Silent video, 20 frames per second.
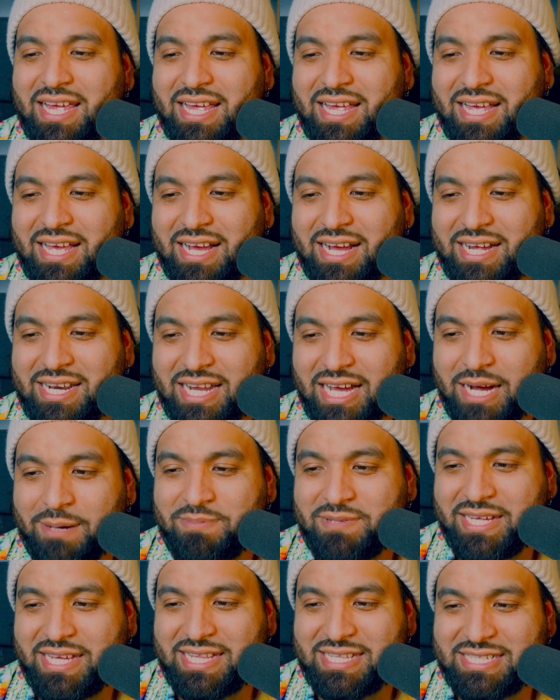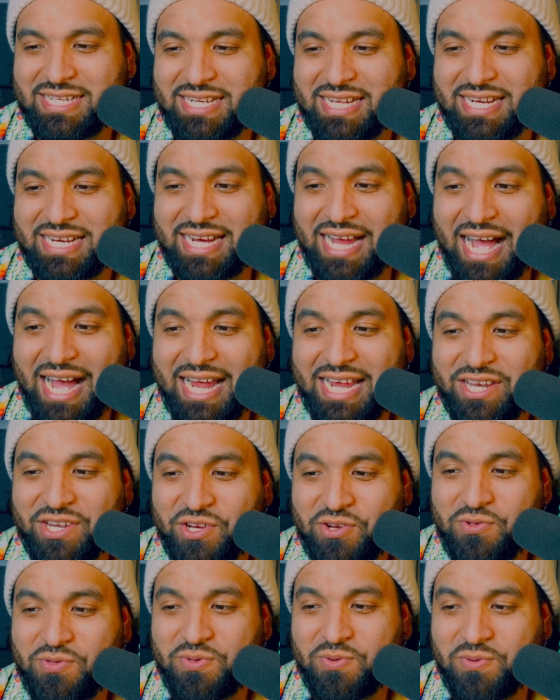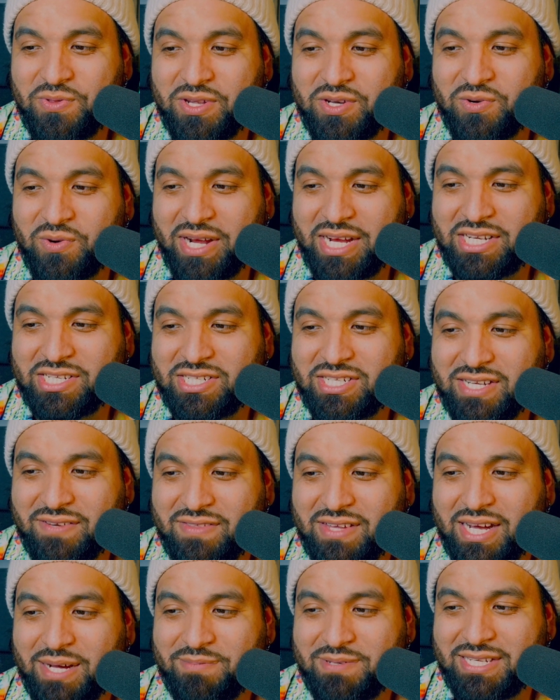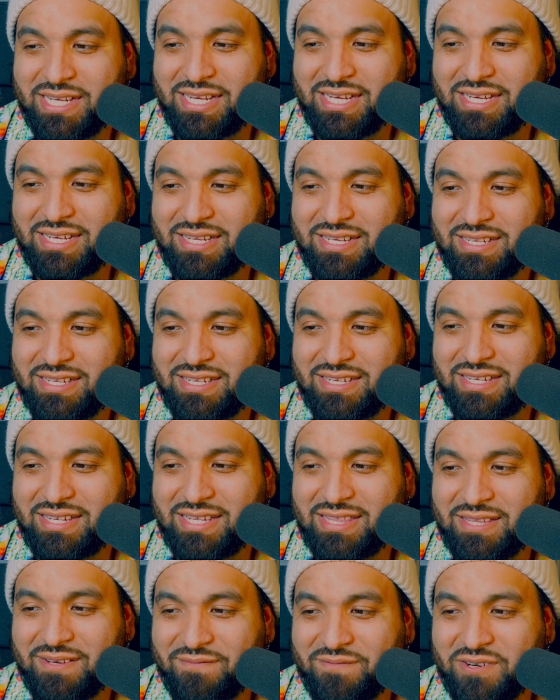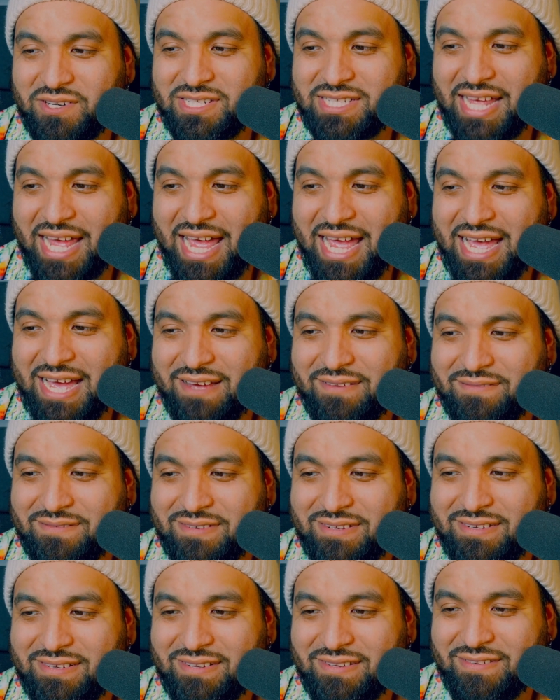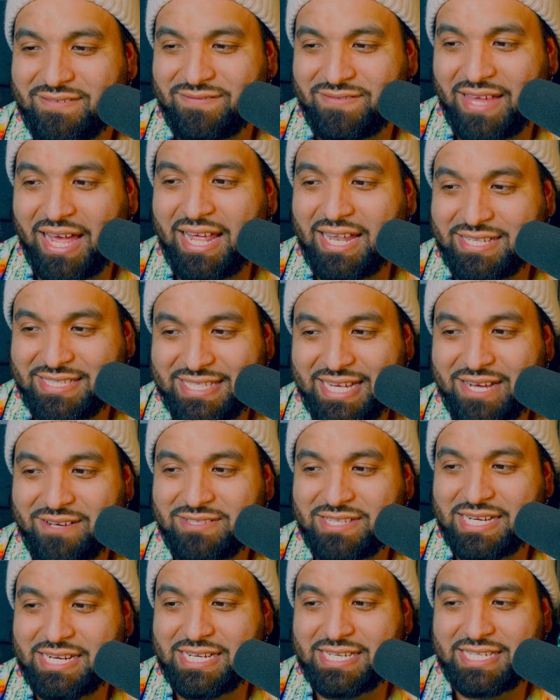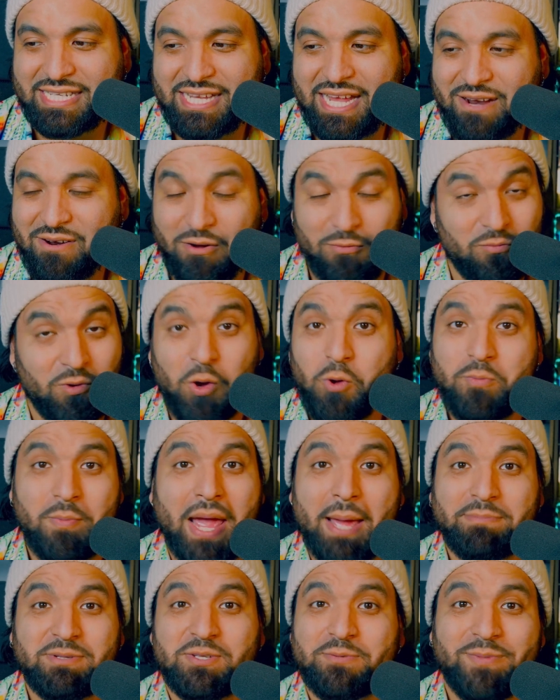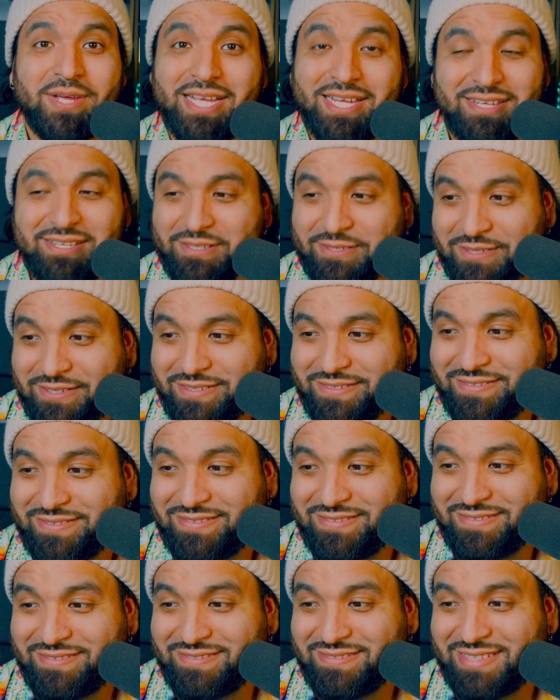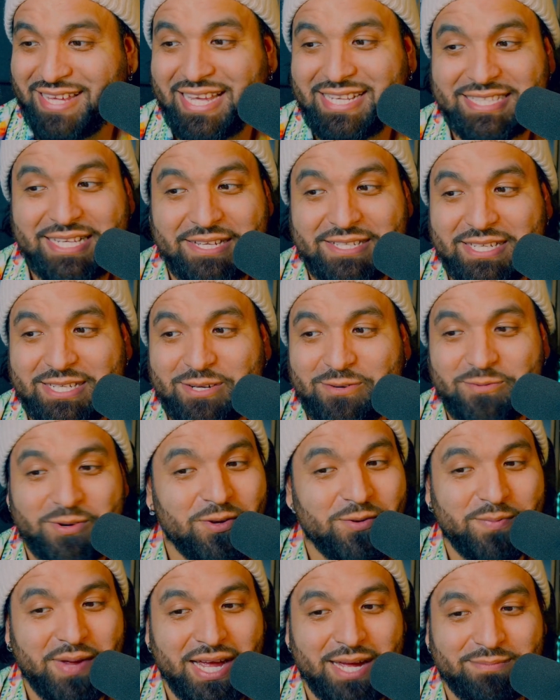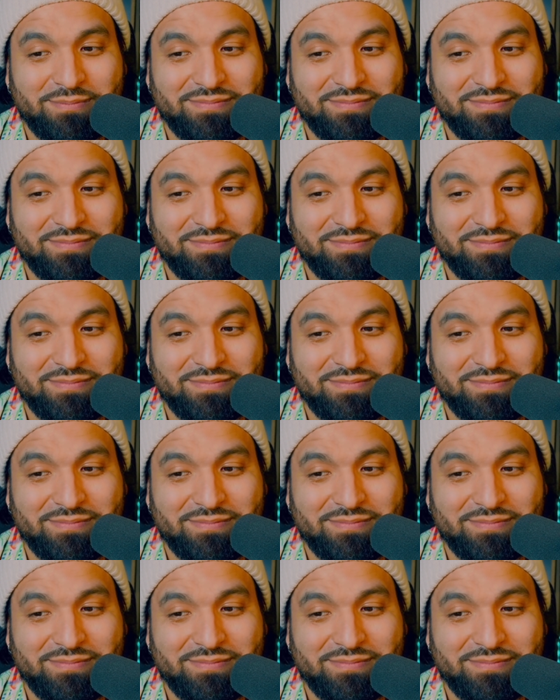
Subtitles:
an update that's going to guide you through the direction of the update in the first half, that sounds like a roadmap to me. That sounds like a roadmap.